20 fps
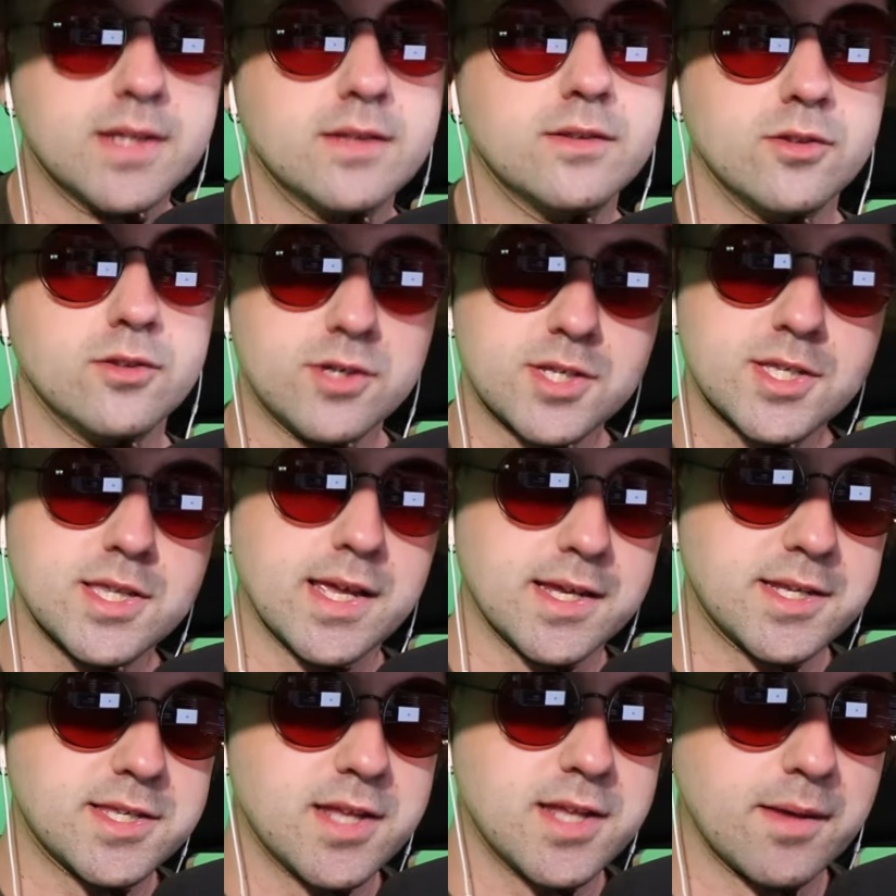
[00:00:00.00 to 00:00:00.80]
It looks
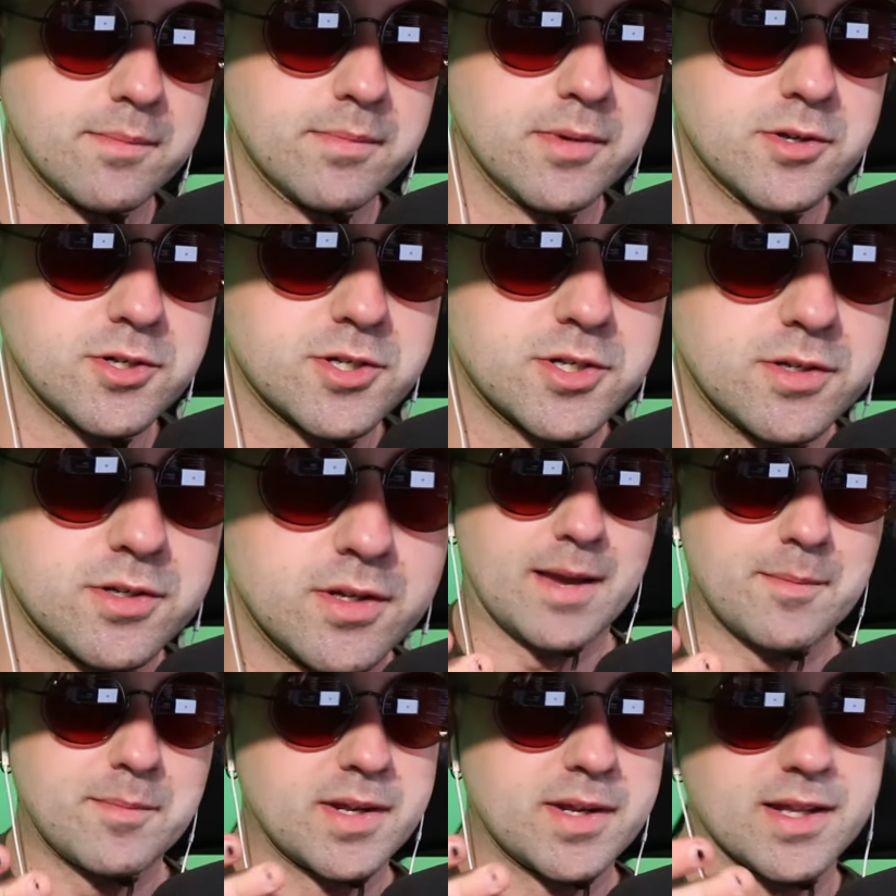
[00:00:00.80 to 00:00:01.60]
like stop motion.
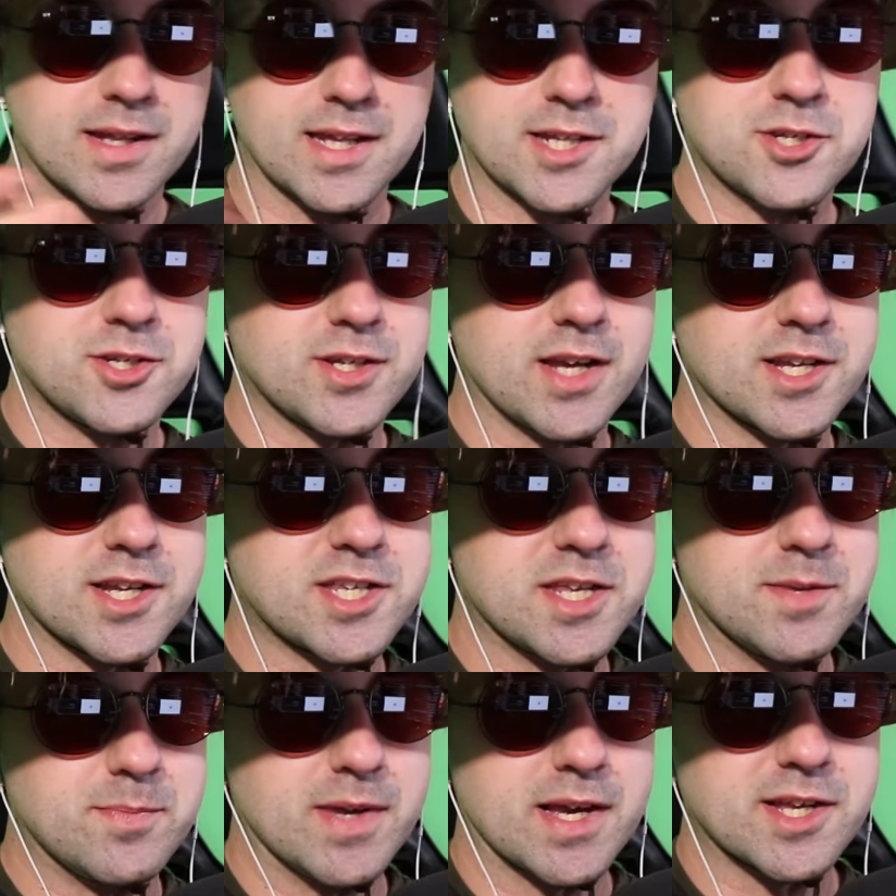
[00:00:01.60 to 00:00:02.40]
I'm going to let you guys
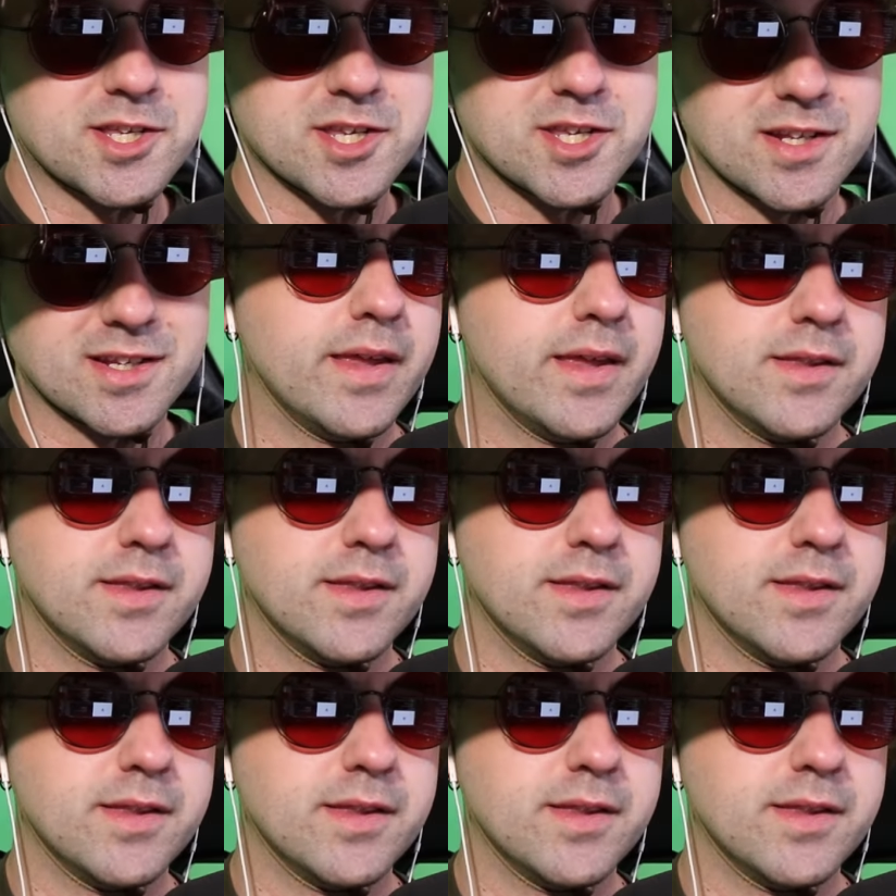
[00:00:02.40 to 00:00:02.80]
keep guessing.